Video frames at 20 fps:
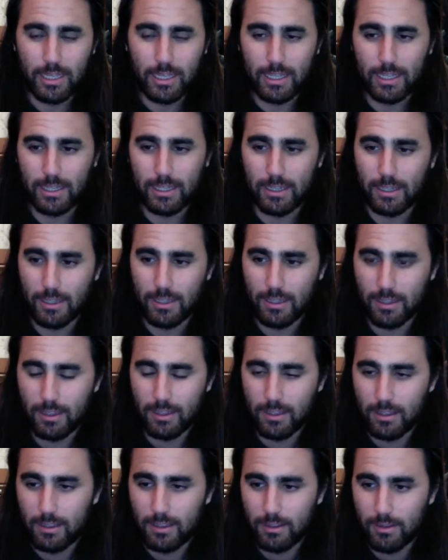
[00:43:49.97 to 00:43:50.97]
And
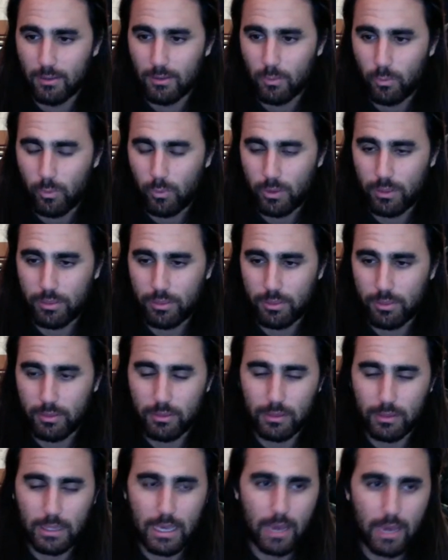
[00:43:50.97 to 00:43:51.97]
with
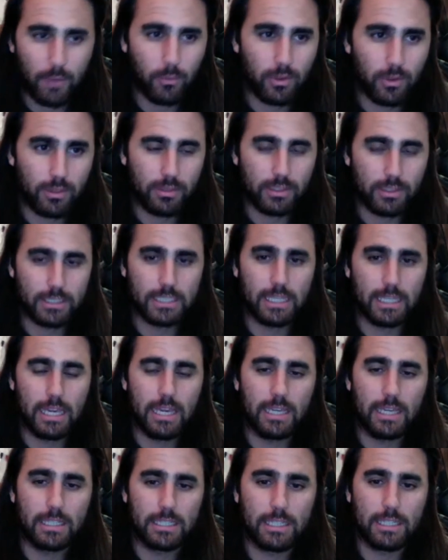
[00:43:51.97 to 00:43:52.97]
the
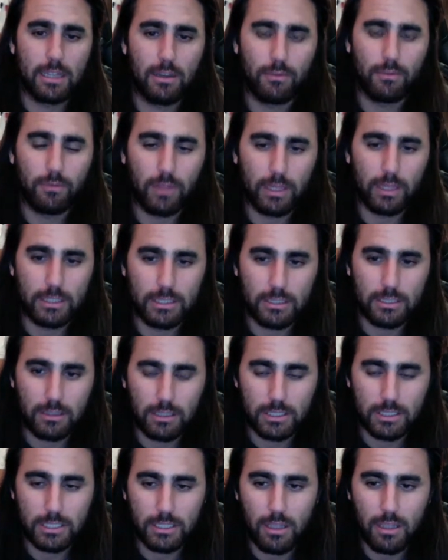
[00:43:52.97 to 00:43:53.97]
skiing stuff, like
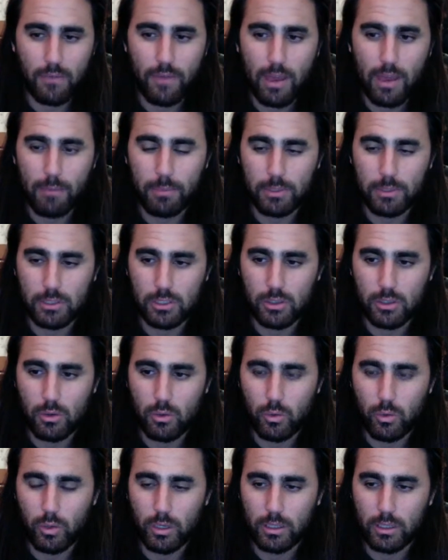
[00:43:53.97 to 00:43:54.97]
this stuff happens so
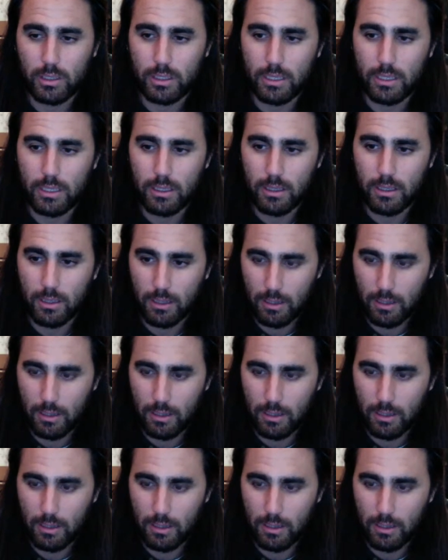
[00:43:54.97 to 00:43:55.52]
quickly